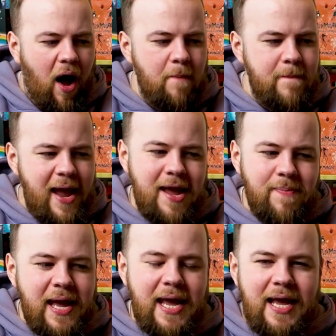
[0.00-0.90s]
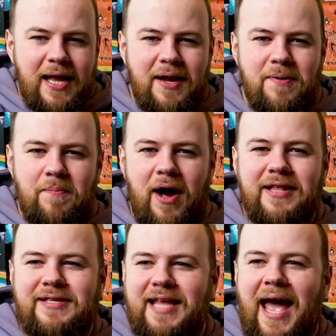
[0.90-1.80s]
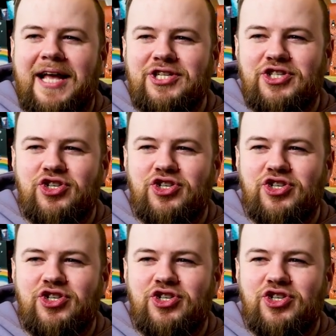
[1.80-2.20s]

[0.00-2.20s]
maybe my deck is